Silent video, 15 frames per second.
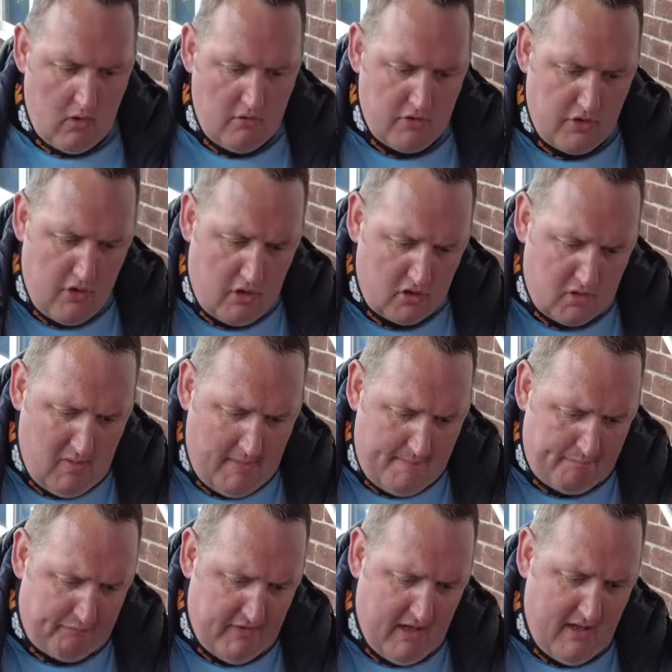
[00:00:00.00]
You know something
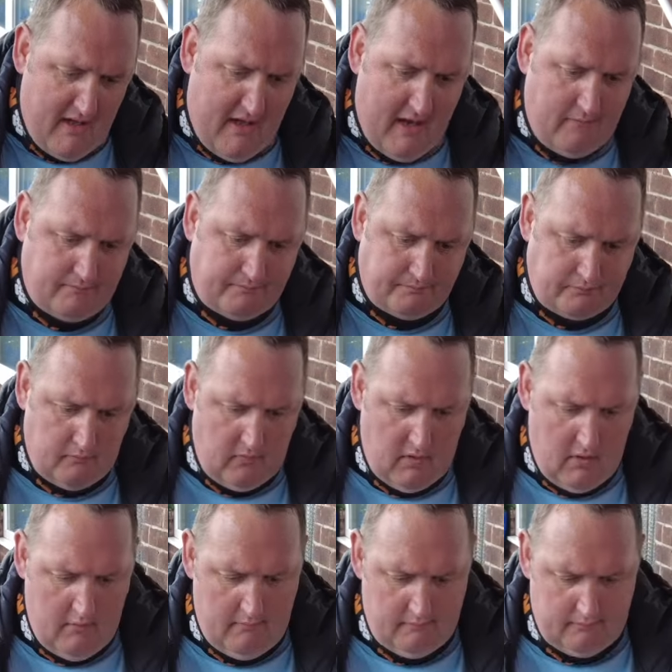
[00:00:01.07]
there?
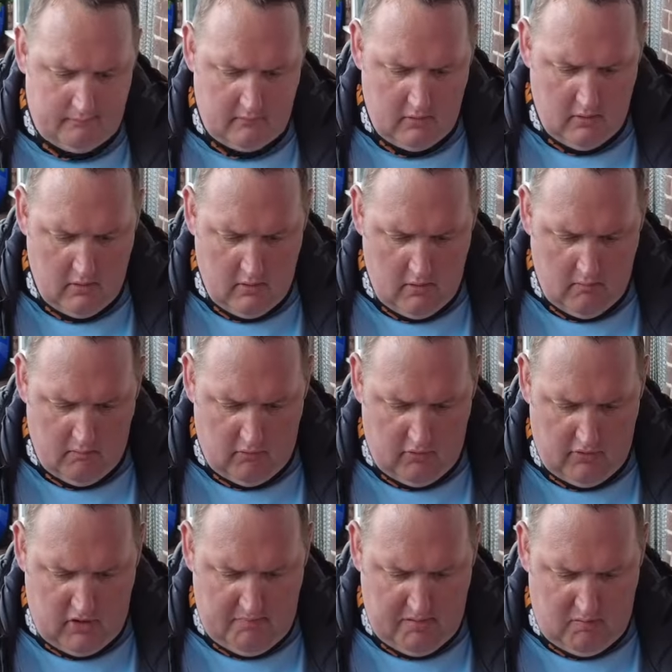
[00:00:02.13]
I'm
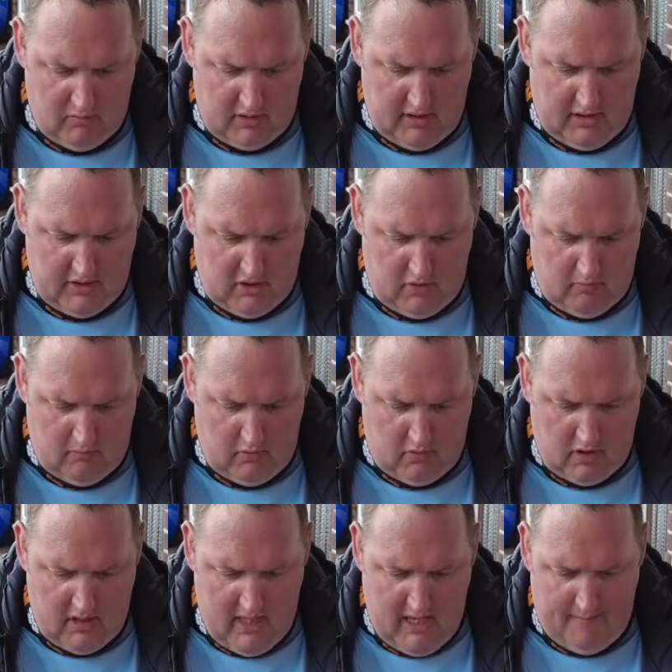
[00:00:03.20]
gonna open one of these up.
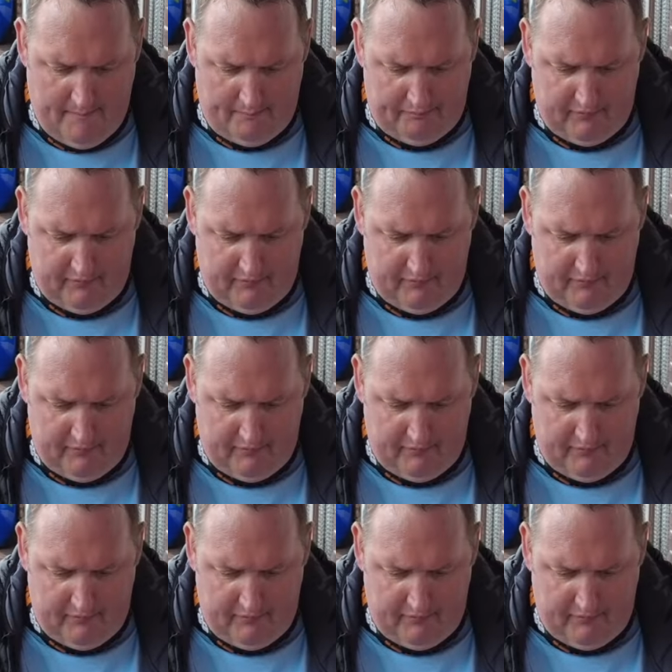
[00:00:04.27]
Look at that.